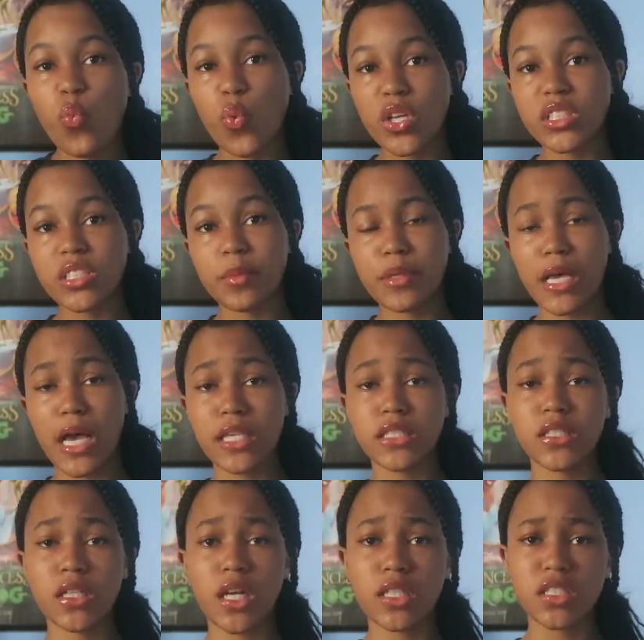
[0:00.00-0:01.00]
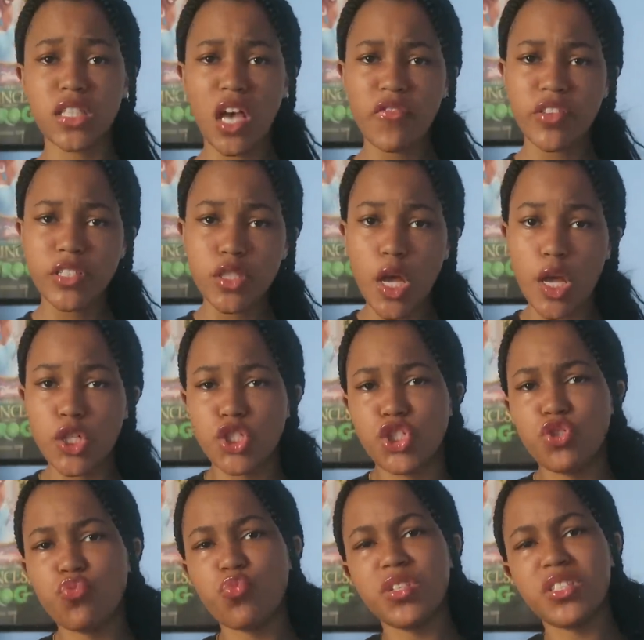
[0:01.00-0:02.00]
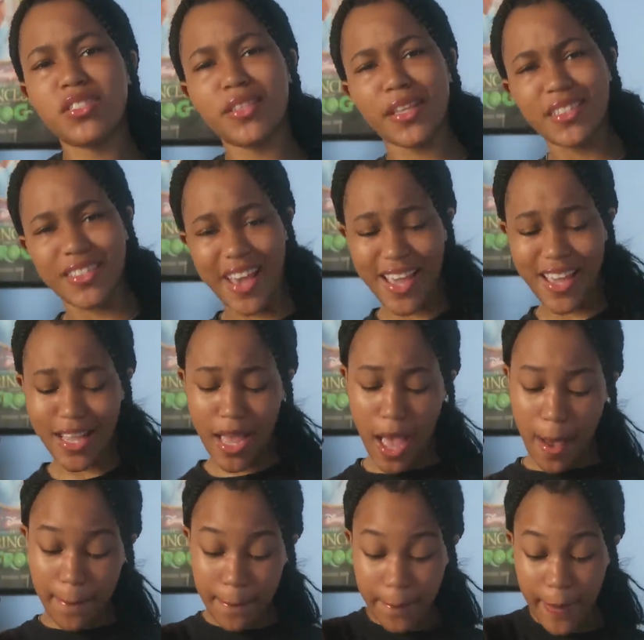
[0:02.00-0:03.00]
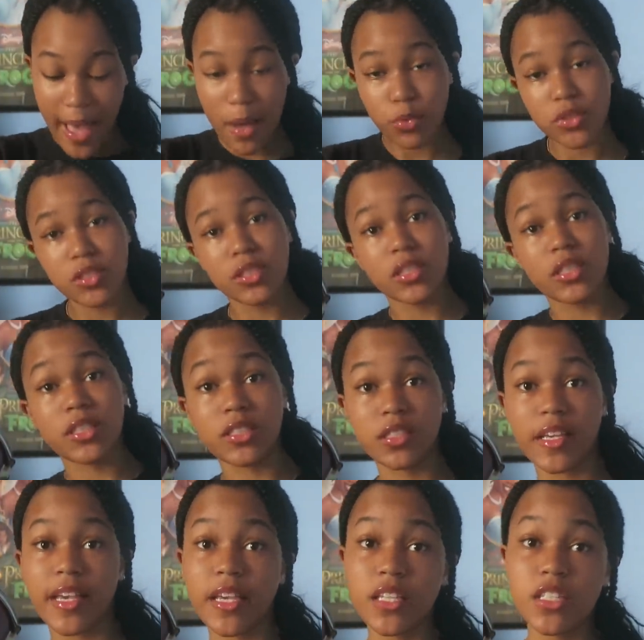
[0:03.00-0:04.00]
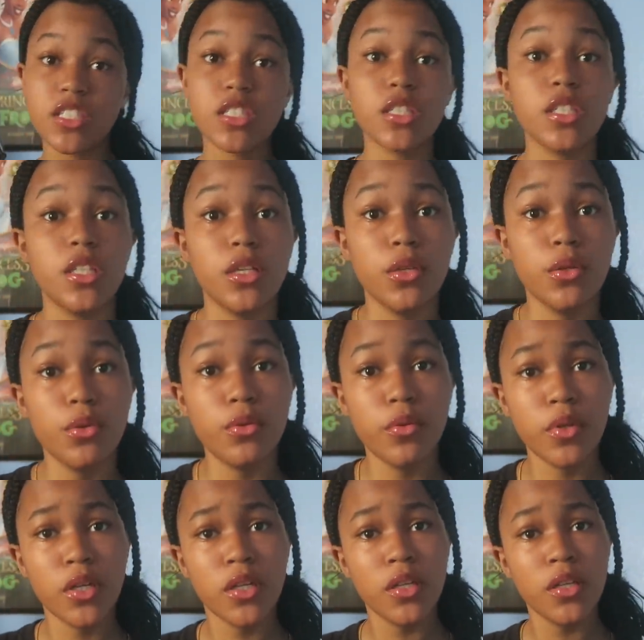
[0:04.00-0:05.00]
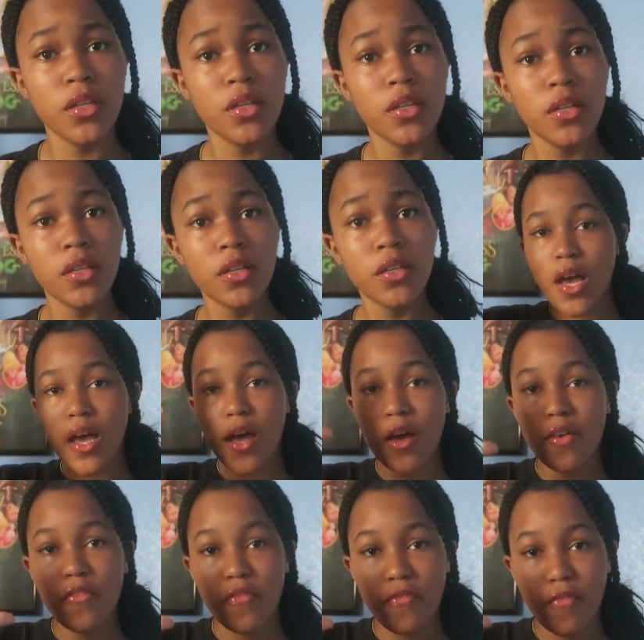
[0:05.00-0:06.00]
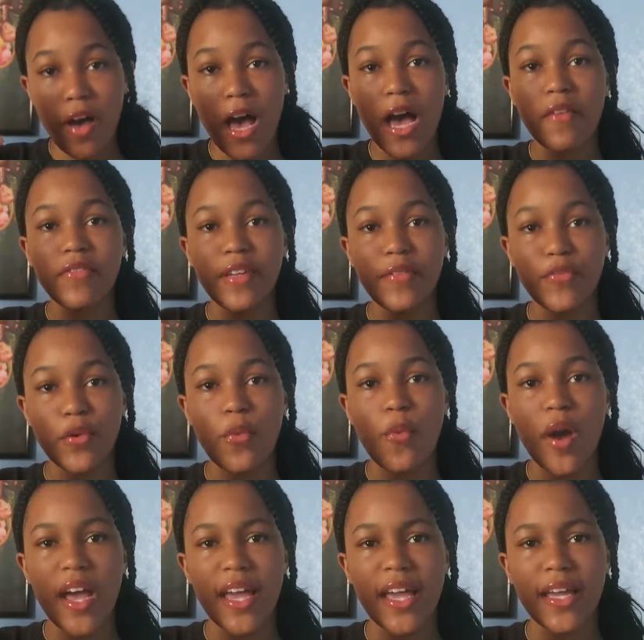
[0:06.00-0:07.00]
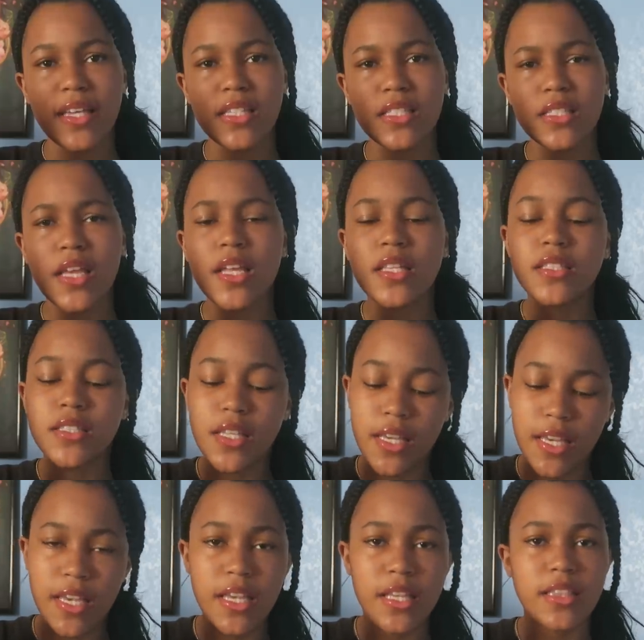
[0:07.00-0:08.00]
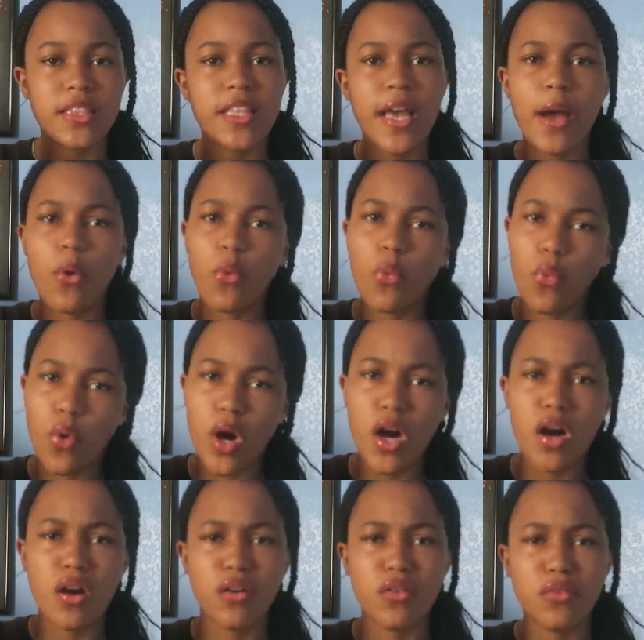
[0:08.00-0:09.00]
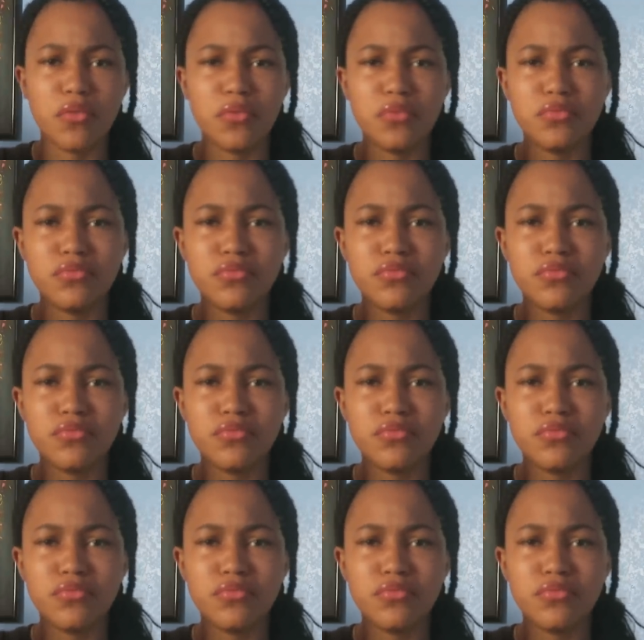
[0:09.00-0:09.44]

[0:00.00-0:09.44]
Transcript: What's up, y'all? See, girl, Taavi taught you, and today I'm about to teach you five different ways to hit that whoa.